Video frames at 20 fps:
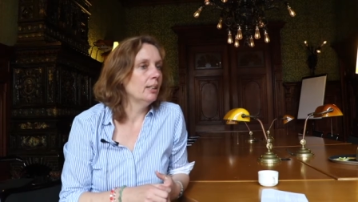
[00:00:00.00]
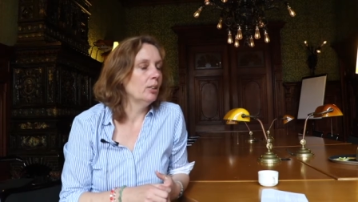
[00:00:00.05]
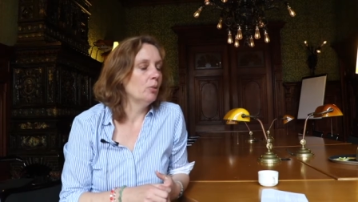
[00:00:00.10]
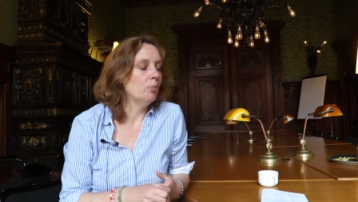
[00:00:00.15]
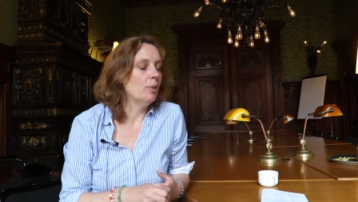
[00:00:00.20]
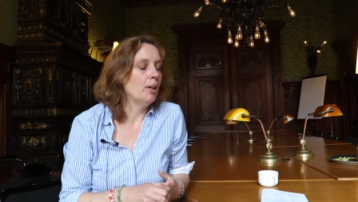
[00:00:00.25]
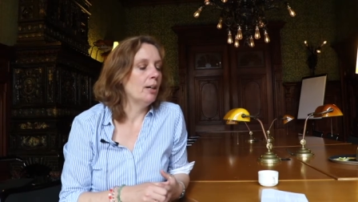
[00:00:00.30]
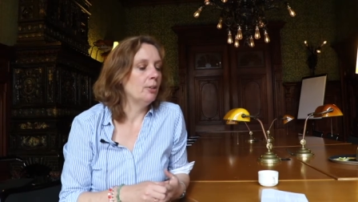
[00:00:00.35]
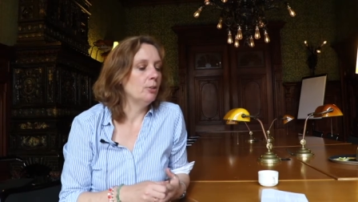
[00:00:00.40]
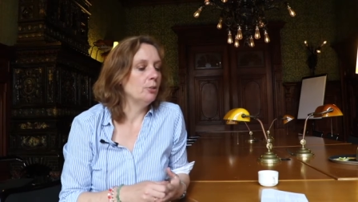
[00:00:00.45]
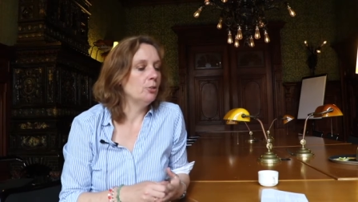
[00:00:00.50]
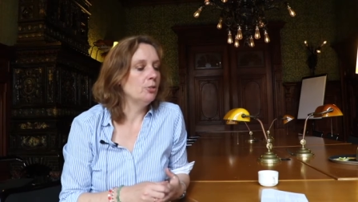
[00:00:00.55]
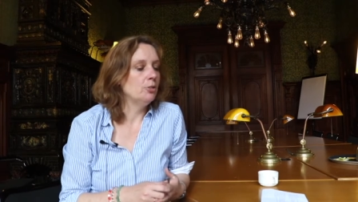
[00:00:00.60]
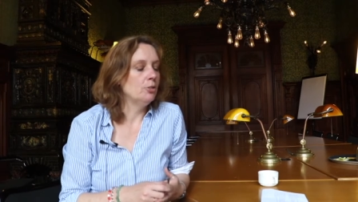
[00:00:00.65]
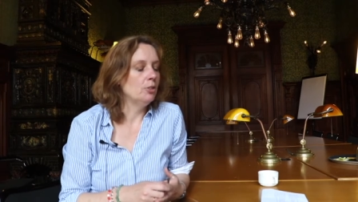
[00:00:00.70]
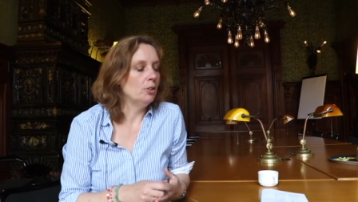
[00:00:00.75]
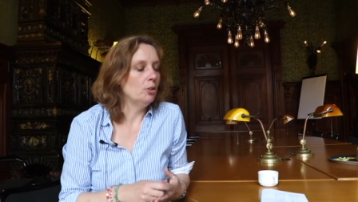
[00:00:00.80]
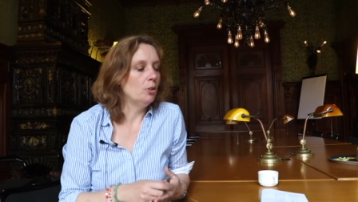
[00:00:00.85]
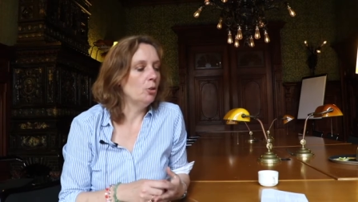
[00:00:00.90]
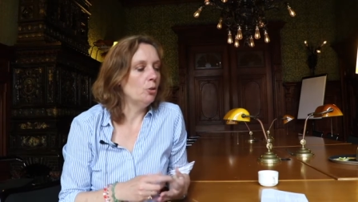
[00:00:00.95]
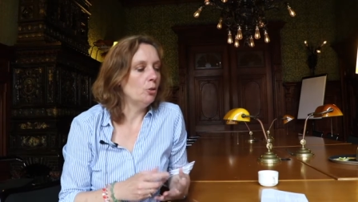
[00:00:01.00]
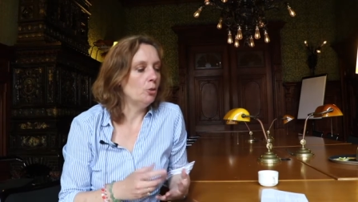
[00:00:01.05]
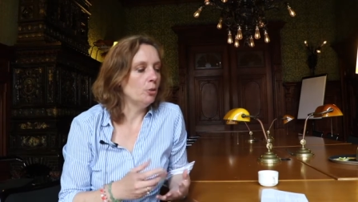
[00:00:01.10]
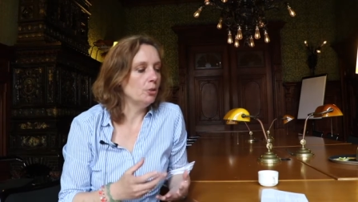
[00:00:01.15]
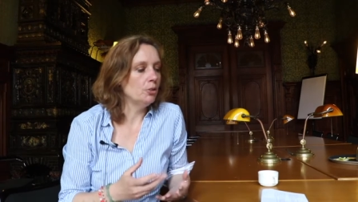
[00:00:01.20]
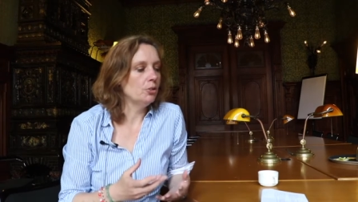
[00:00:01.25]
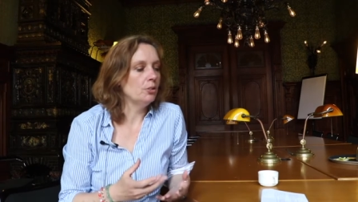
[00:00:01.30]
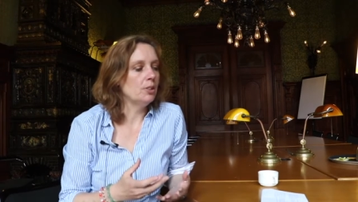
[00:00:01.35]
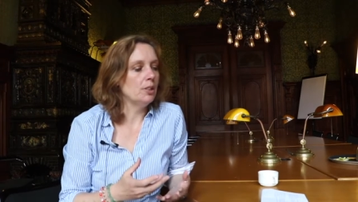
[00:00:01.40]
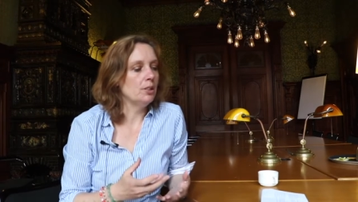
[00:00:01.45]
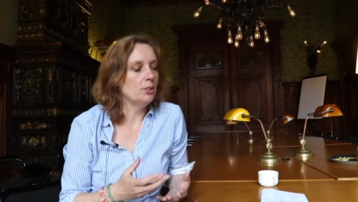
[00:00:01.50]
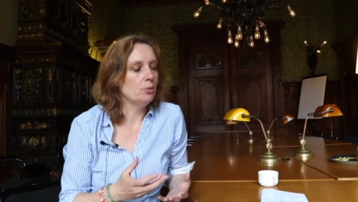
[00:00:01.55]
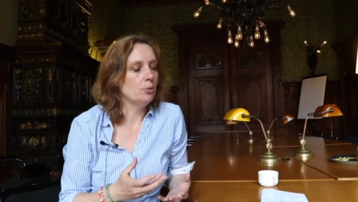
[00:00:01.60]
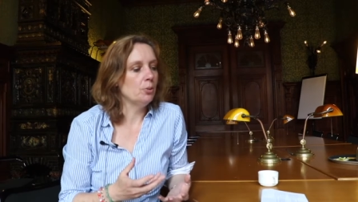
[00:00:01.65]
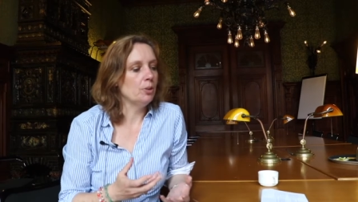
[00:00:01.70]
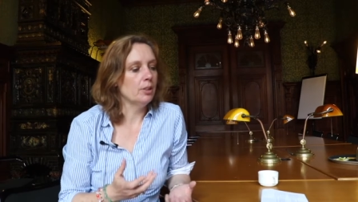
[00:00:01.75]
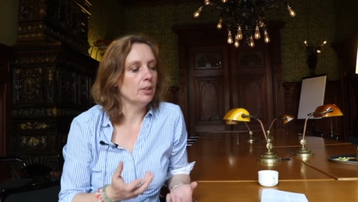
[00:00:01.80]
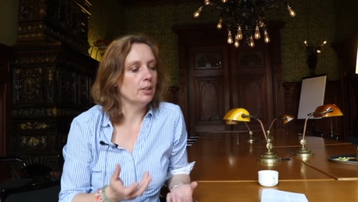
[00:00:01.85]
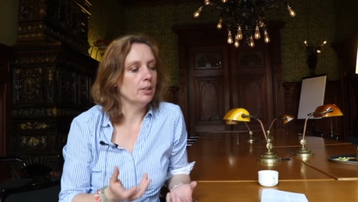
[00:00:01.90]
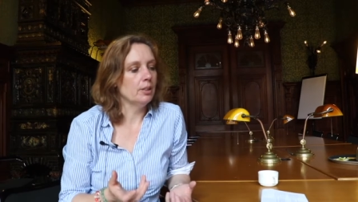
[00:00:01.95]
about the laws that
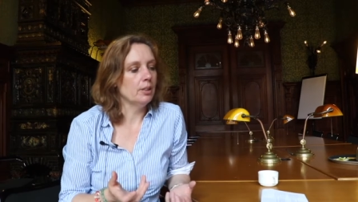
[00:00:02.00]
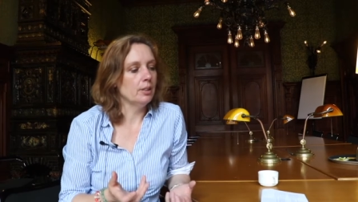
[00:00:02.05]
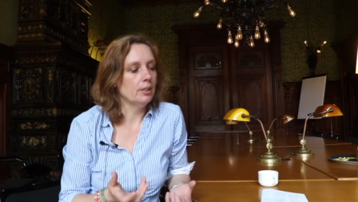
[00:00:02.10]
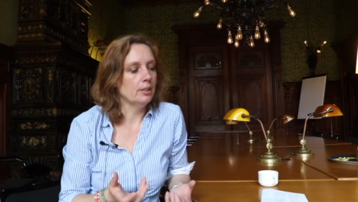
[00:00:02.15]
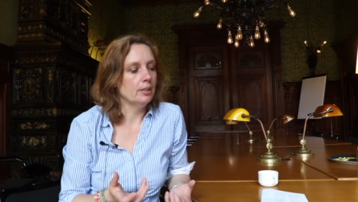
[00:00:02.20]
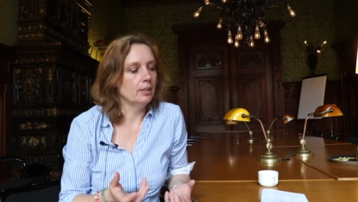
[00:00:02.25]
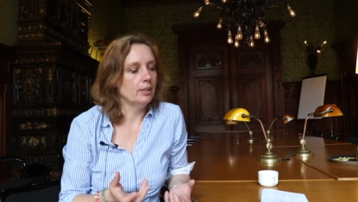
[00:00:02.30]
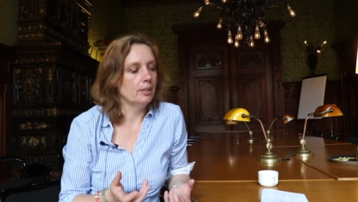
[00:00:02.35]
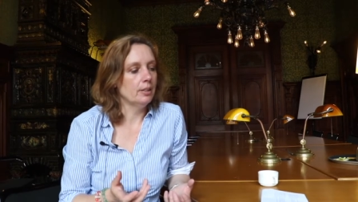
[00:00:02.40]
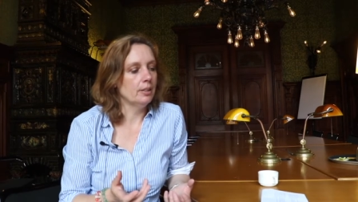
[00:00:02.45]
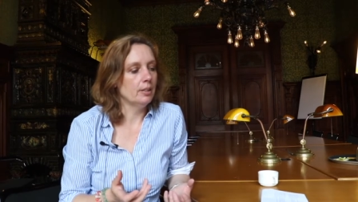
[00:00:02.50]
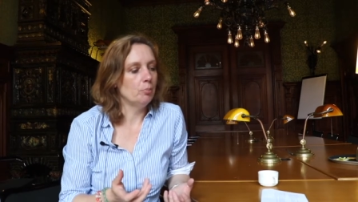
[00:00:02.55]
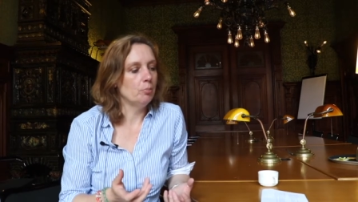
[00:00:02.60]
were uh,